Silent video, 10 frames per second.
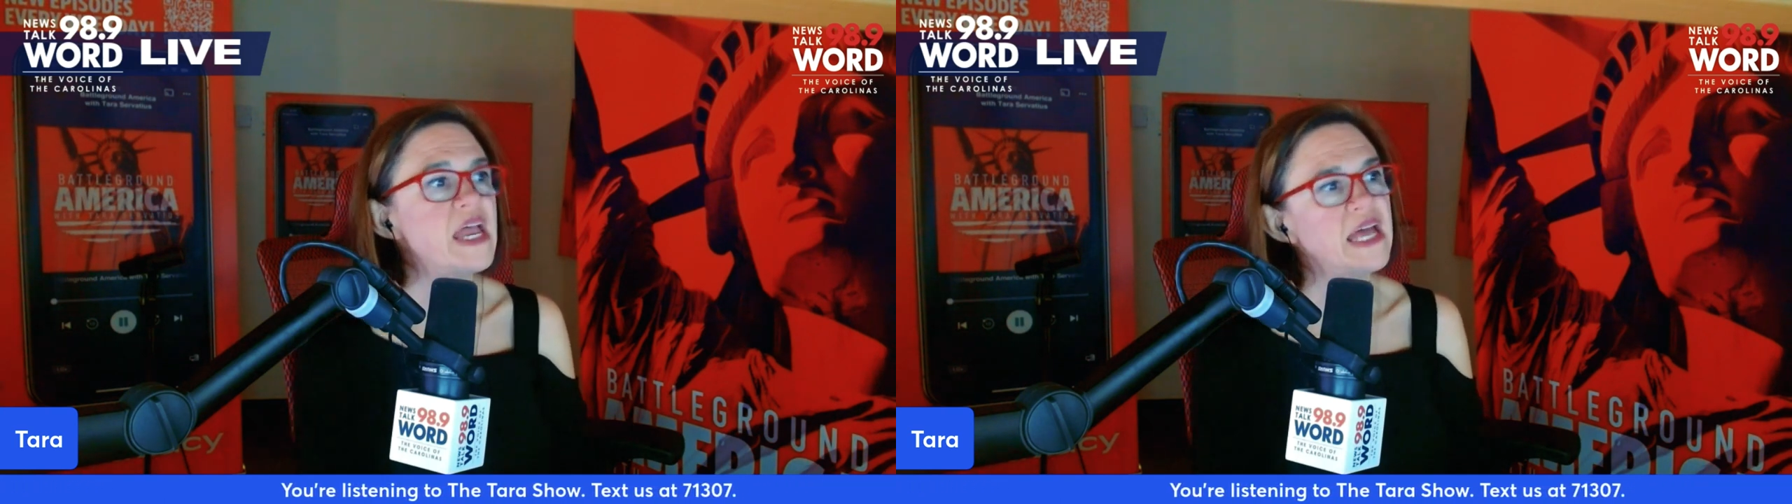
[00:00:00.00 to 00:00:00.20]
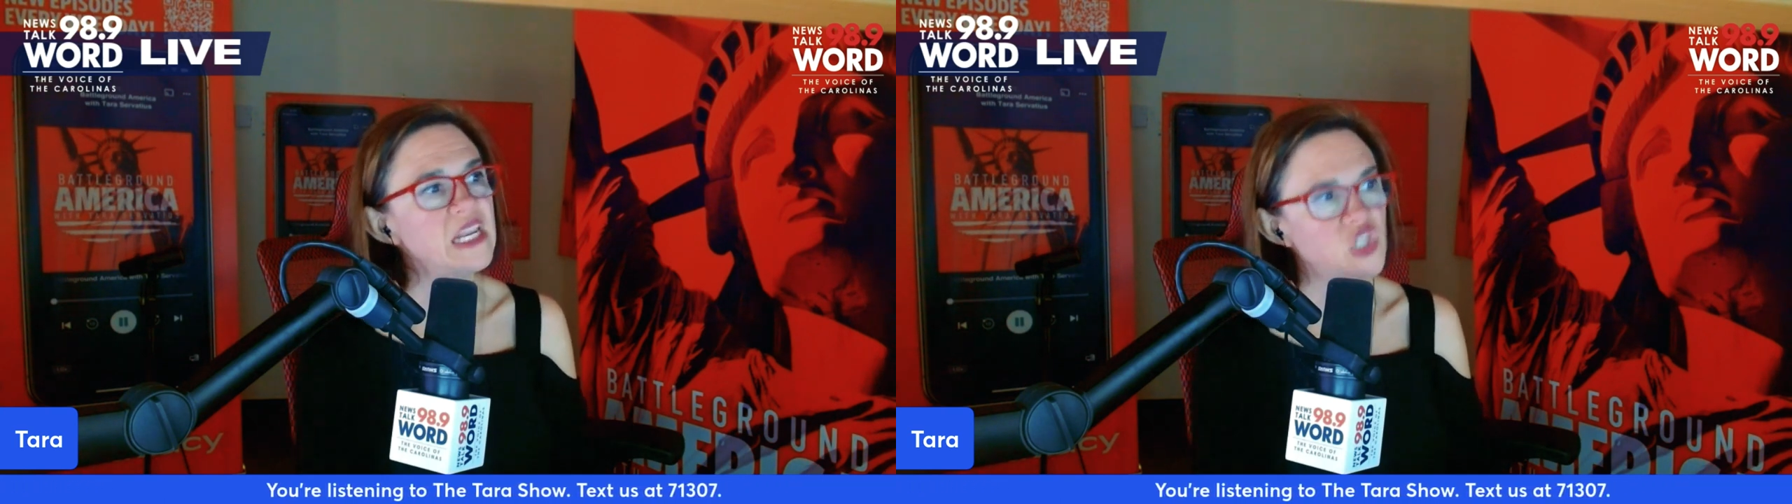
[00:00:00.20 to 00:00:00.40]

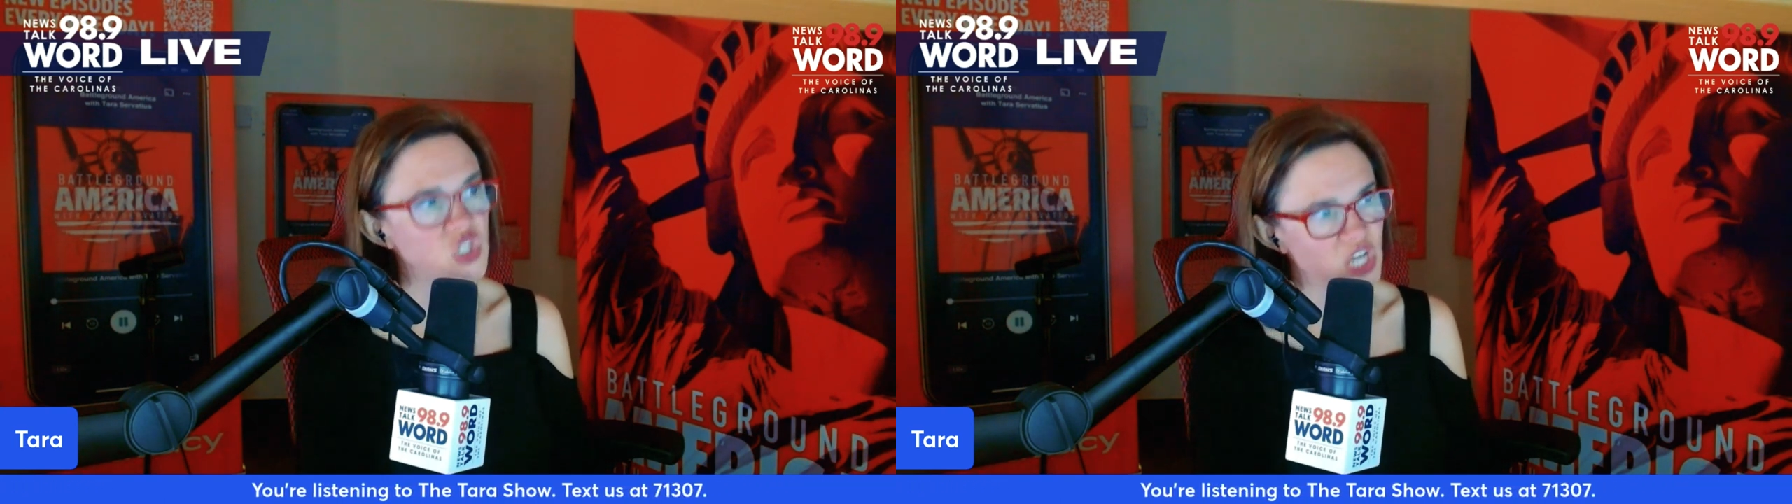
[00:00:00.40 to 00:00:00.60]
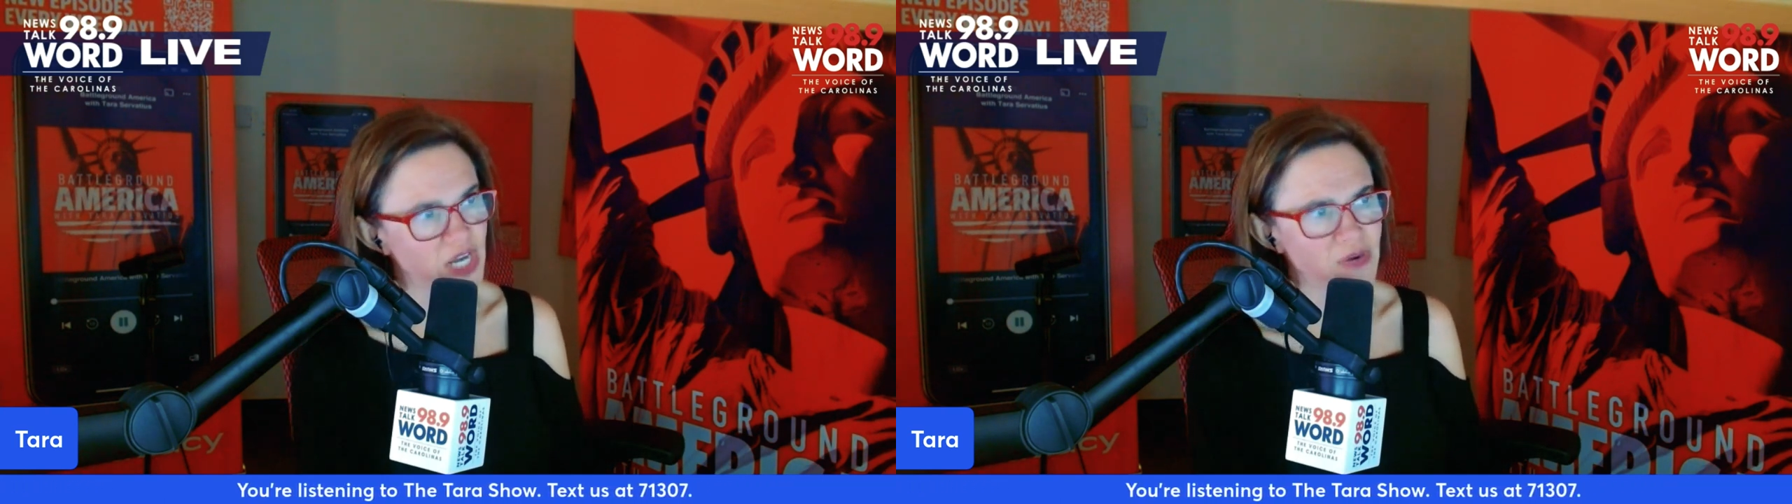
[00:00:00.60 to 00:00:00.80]
and has
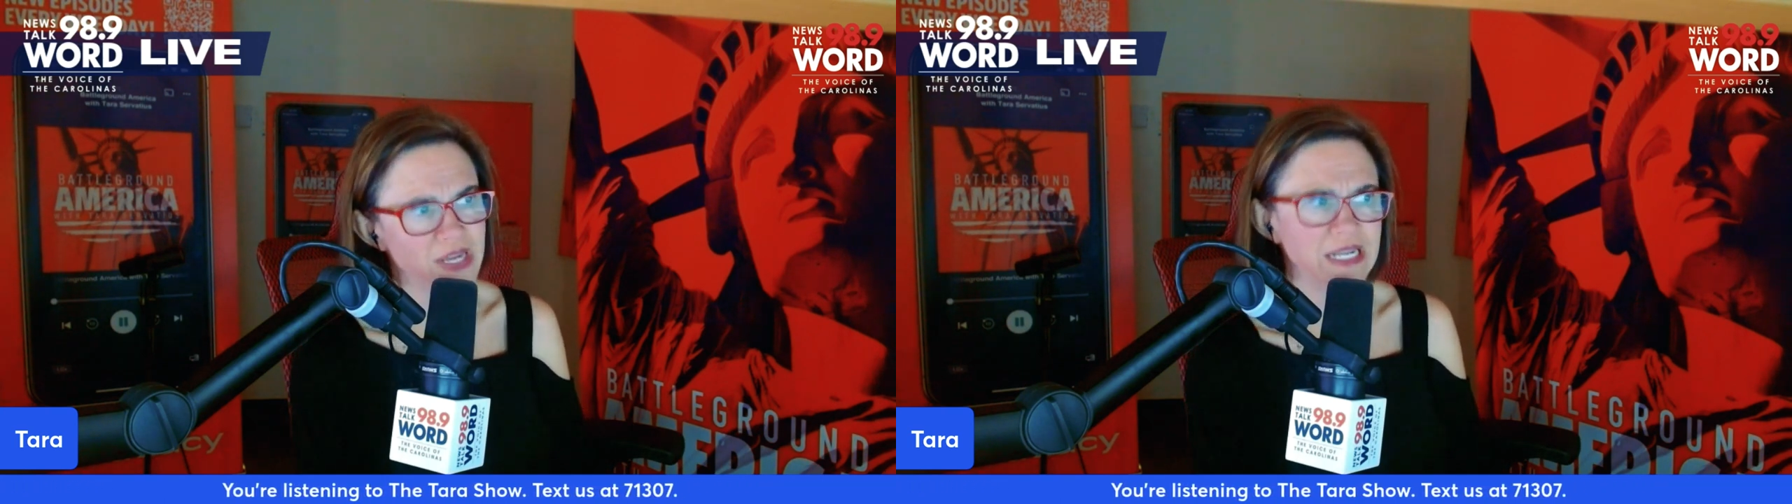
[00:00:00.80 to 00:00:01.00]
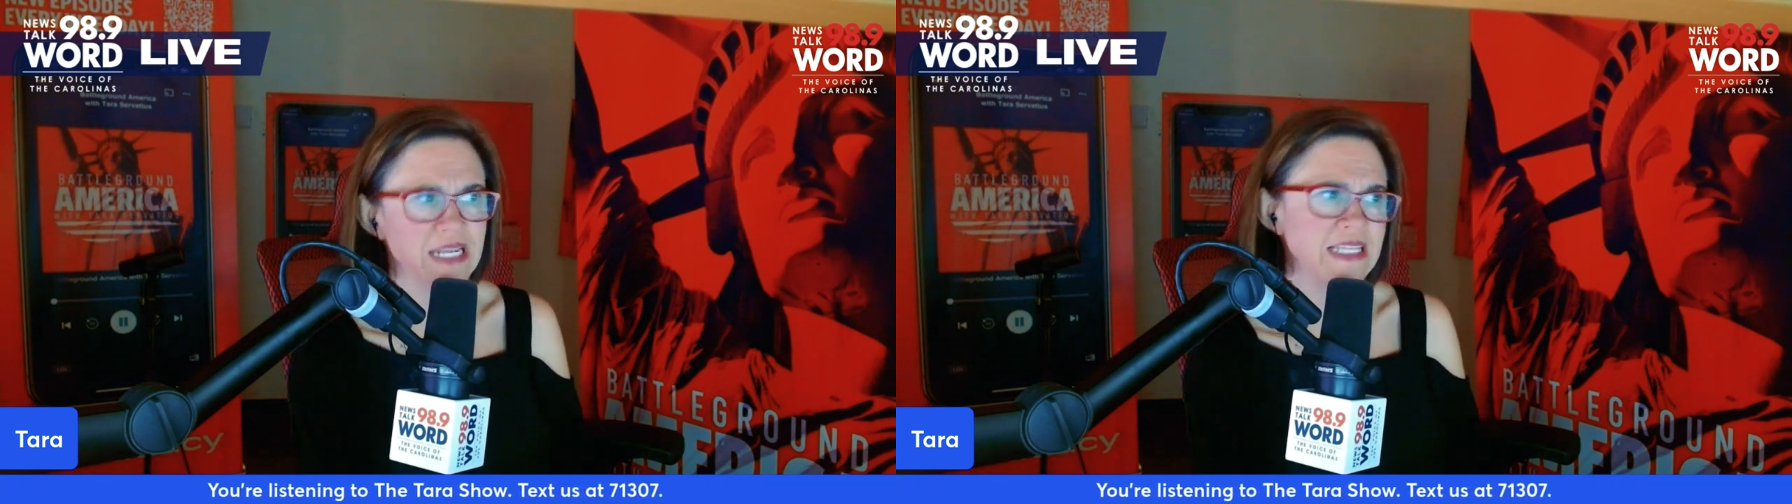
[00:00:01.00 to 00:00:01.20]

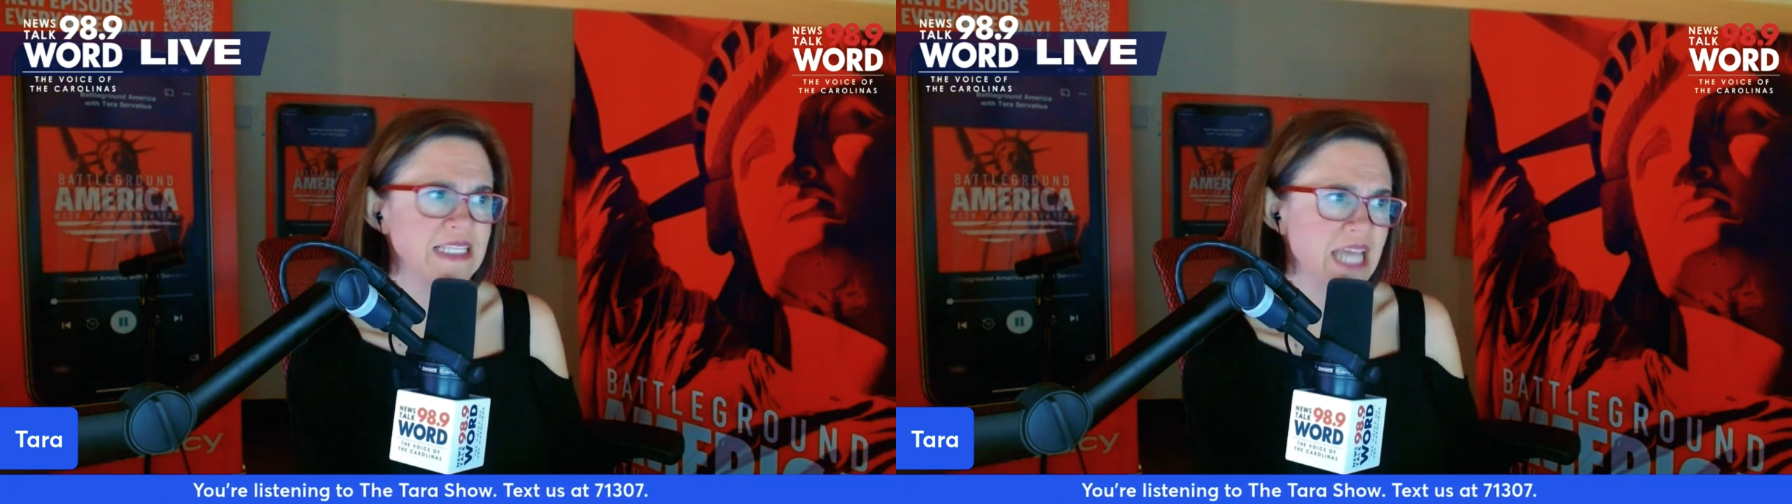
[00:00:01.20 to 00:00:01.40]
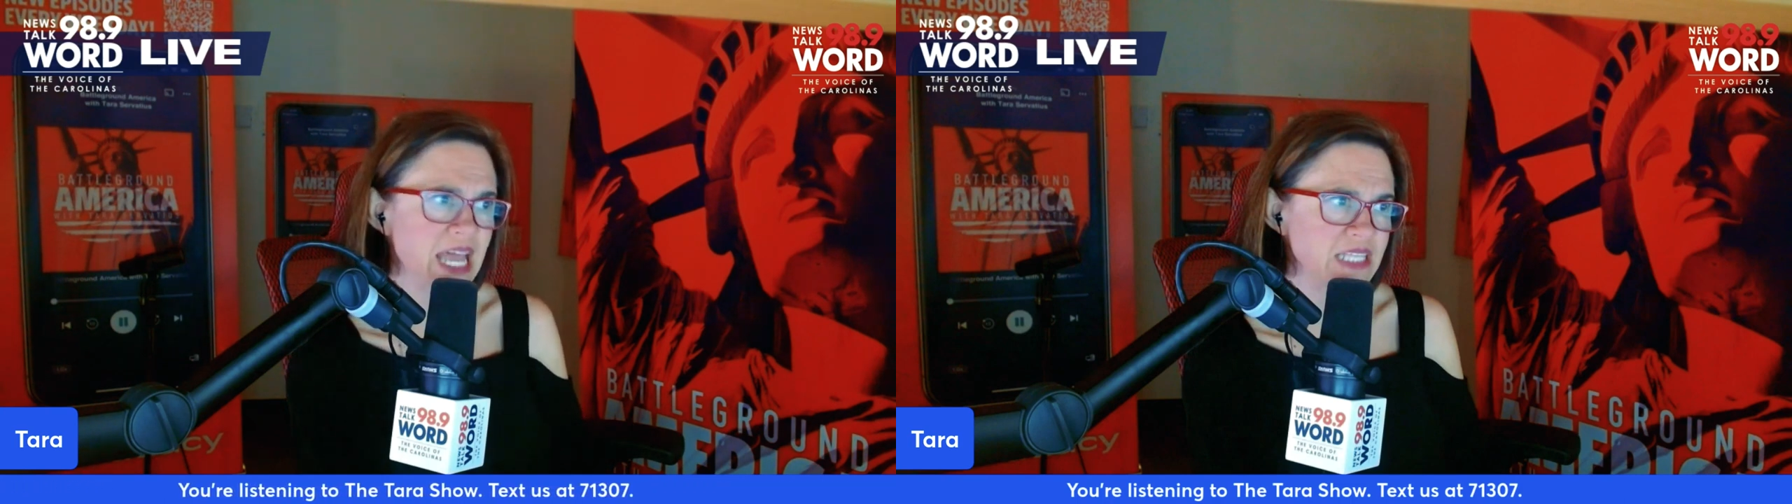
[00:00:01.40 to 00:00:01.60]
generated
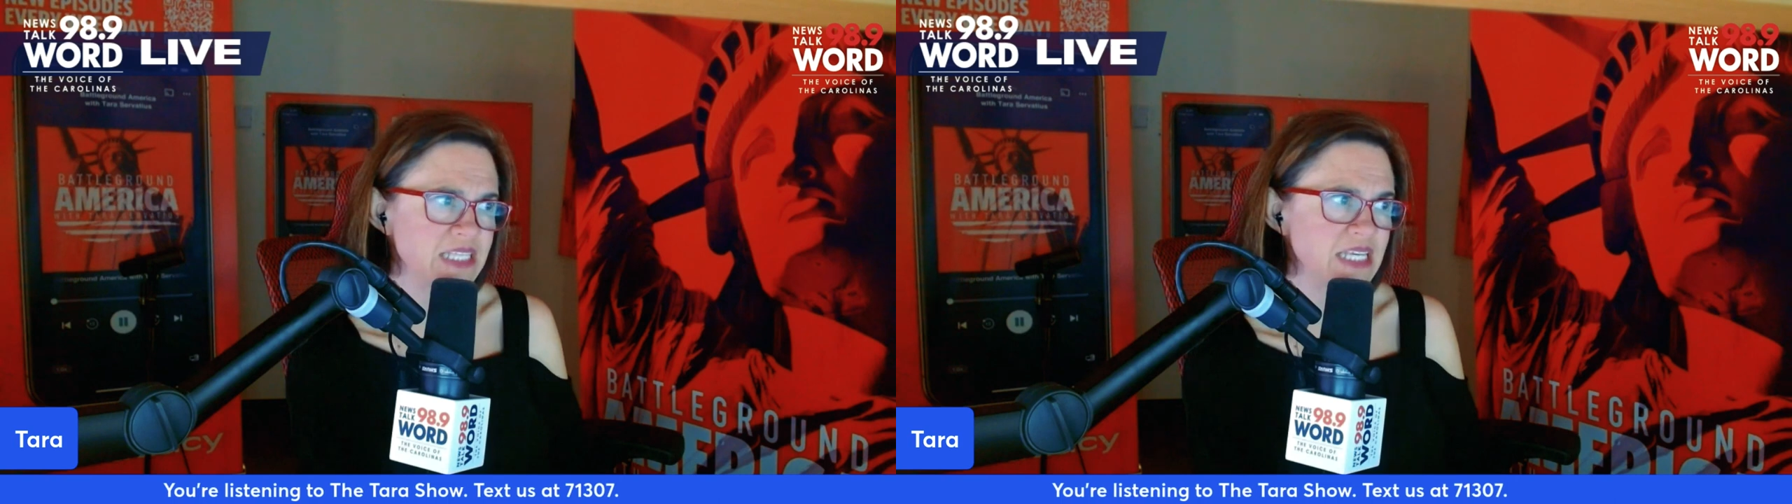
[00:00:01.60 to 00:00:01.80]
intense